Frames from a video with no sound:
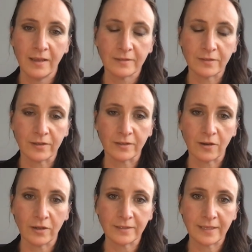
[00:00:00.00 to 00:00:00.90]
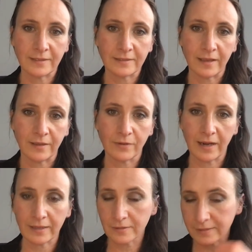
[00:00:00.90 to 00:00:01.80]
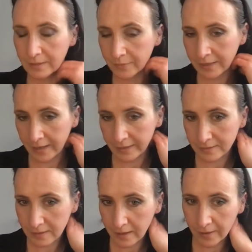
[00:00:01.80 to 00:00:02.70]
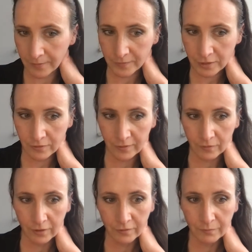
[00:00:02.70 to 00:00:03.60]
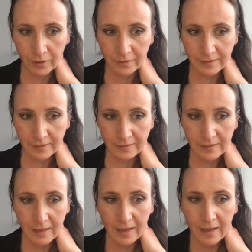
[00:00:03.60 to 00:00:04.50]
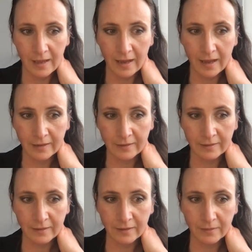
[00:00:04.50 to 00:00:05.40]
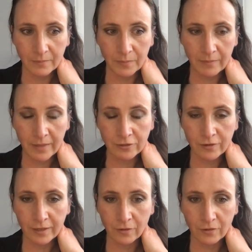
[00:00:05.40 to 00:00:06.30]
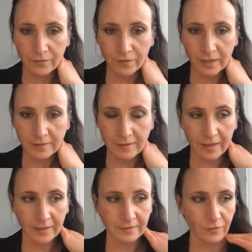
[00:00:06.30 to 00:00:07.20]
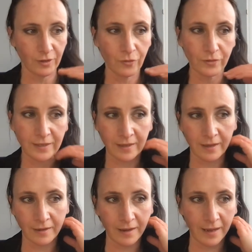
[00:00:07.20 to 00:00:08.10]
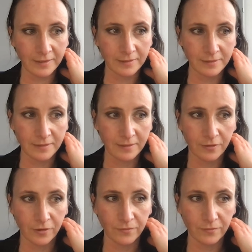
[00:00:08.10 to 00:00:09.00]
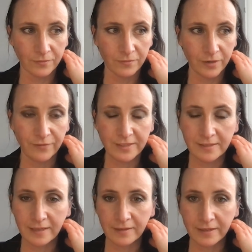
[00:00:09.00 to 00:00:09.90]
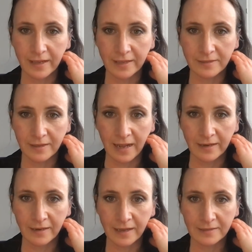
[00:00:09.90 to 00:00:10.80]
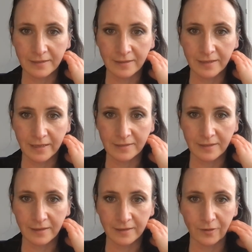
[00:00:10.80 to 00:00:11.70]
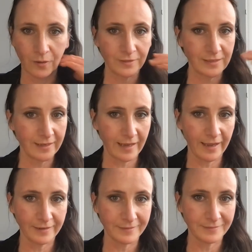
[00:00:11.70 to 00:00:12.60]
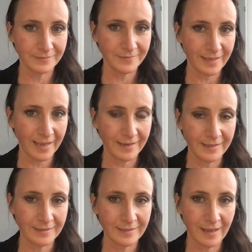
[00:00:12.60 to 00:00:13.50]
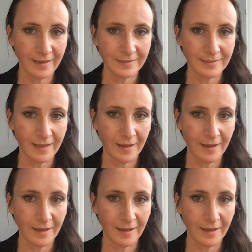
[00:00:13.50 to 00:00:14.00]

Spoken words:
certain contents that you would like to stimulate during the growth process. And by measuring all of these things, recording it, and revisiting the data and analyzing the data, you obviously gain an insight.